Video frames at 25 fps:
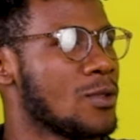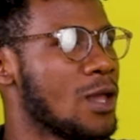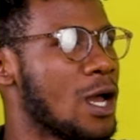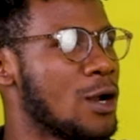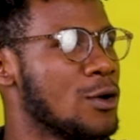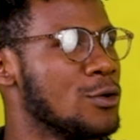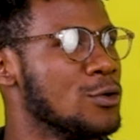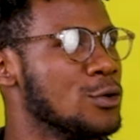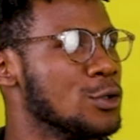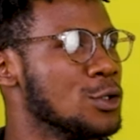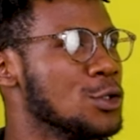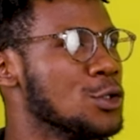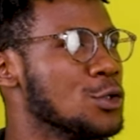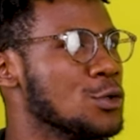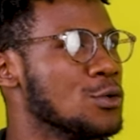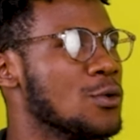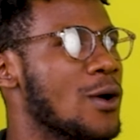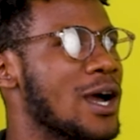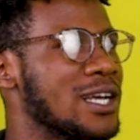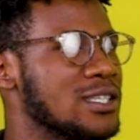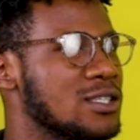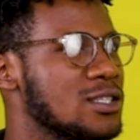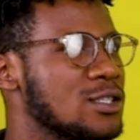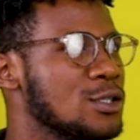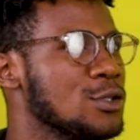I don't know you,
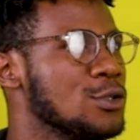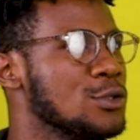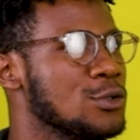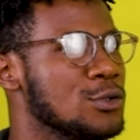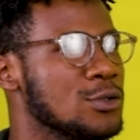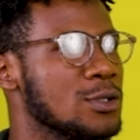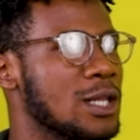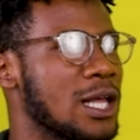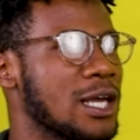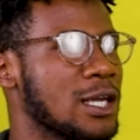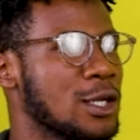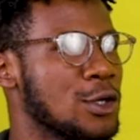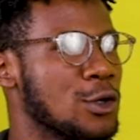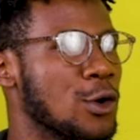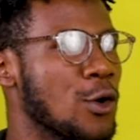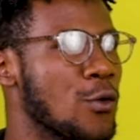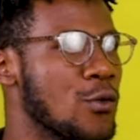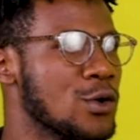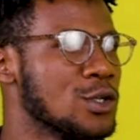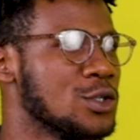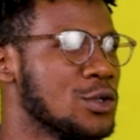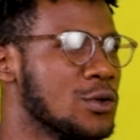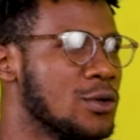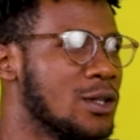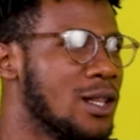I see you like you're
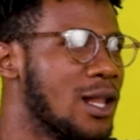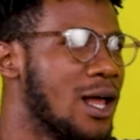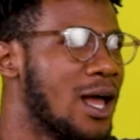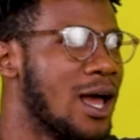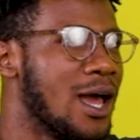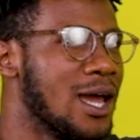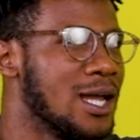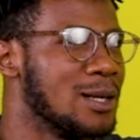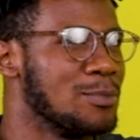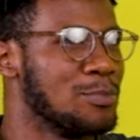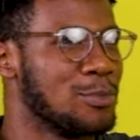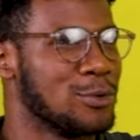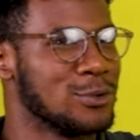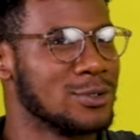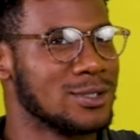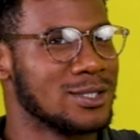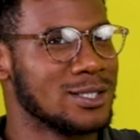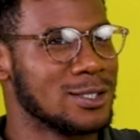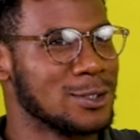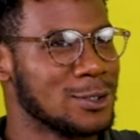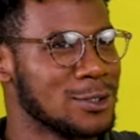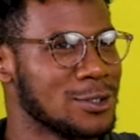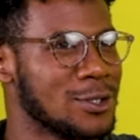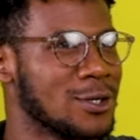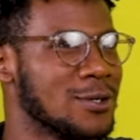always online,
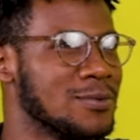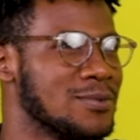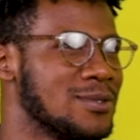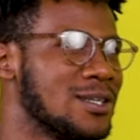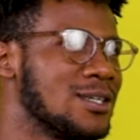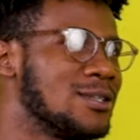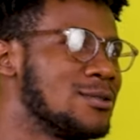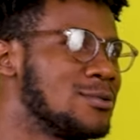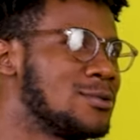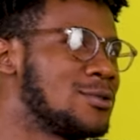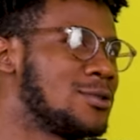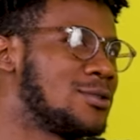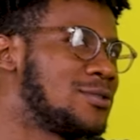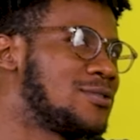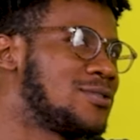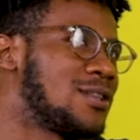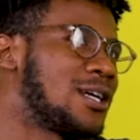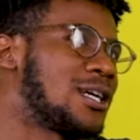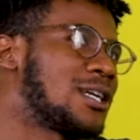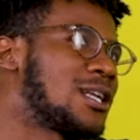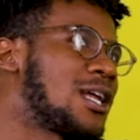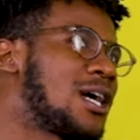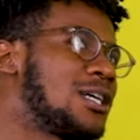posting stuff and stuff like